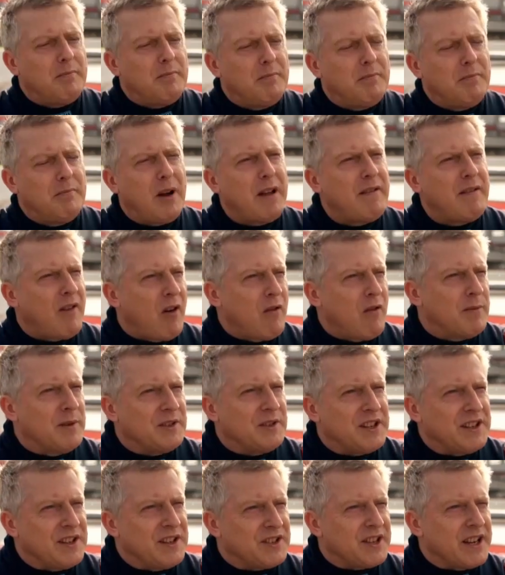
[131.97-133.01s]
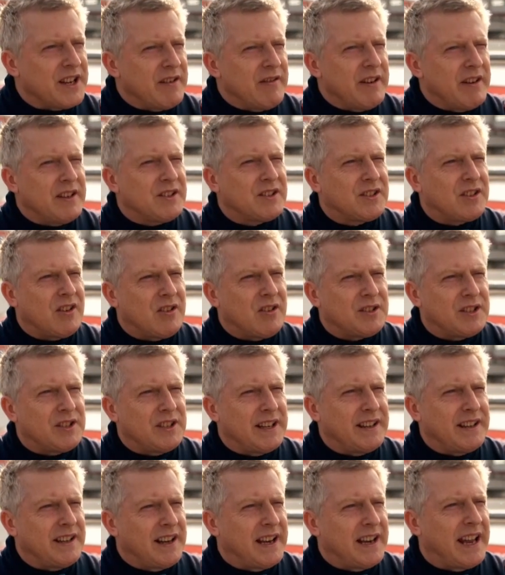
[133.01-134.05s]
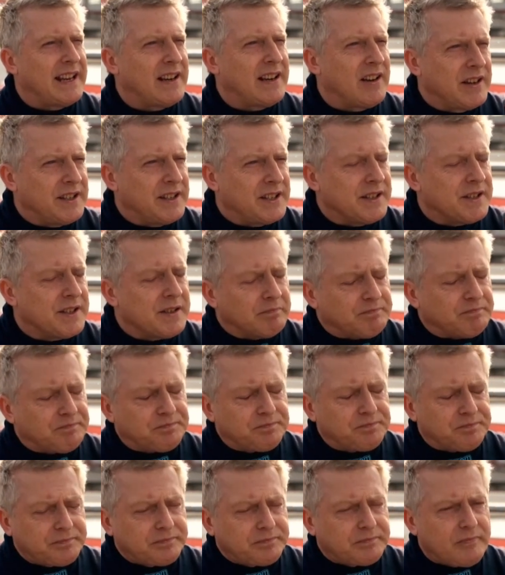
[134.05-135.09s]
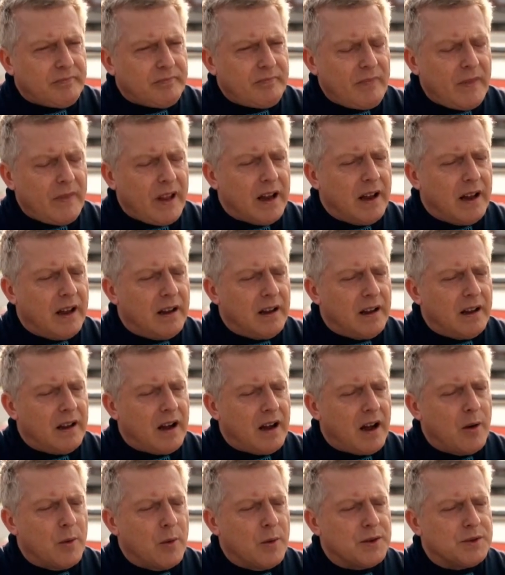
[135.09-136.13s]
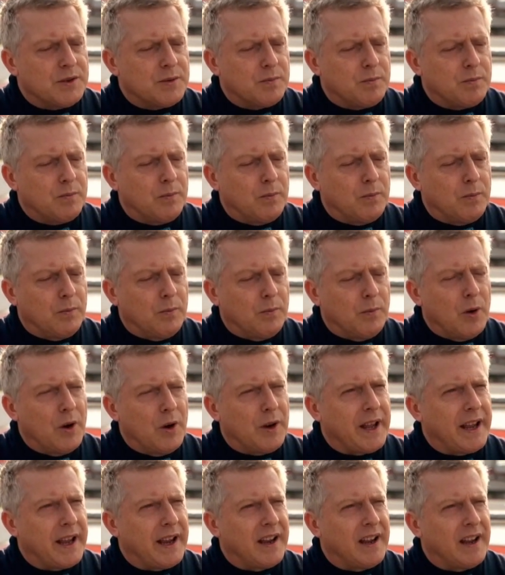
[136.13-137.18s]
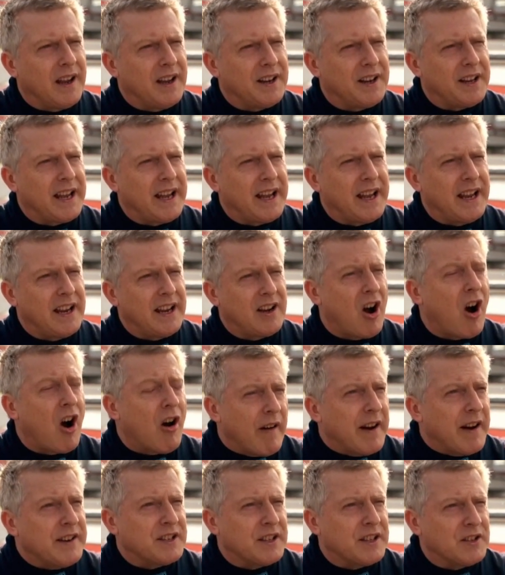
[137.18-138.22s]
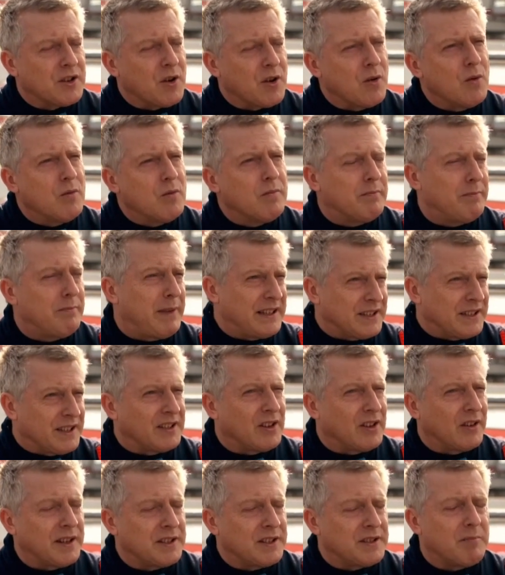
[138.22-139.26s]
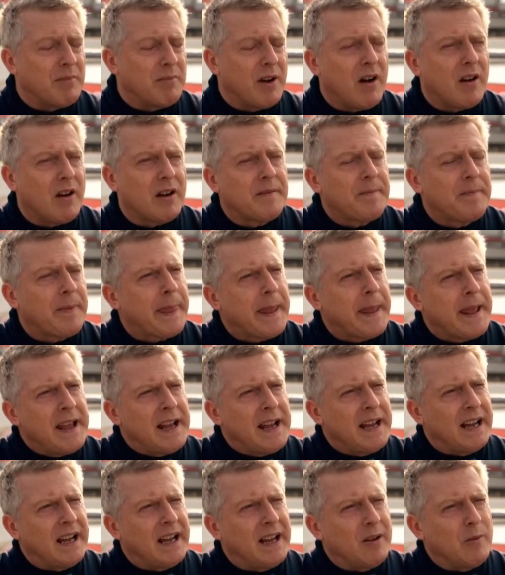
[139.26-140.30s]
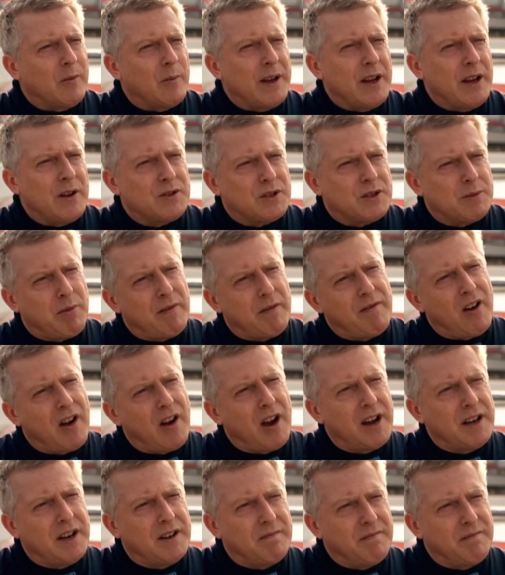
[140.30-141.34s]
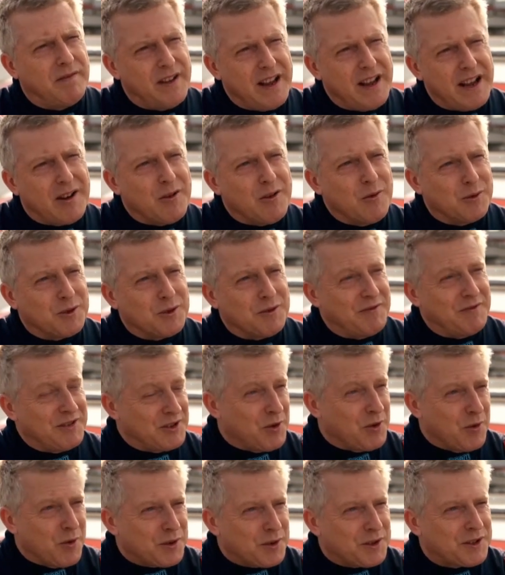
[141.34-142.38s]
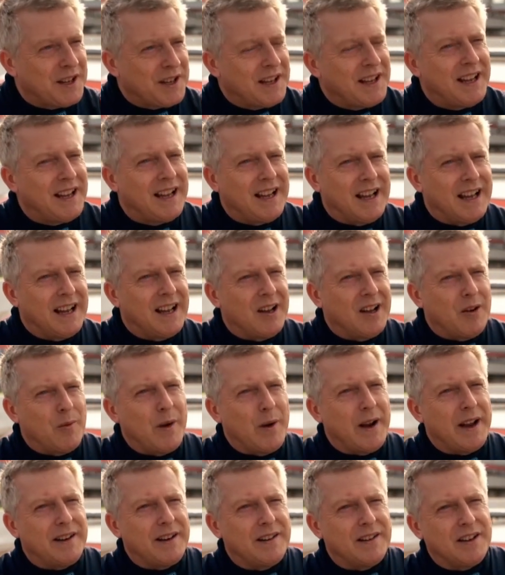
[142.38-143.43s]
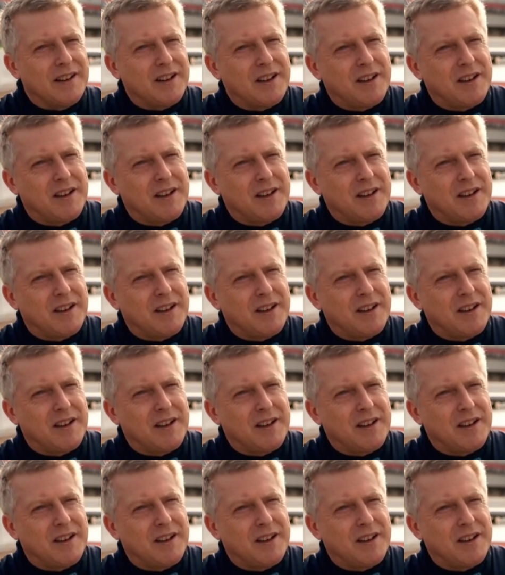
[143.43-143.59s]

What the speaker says: My involvement in the series started in the late 90s. I was working at a car racing school based at Donington Park, and we used to provide vehicles and resource when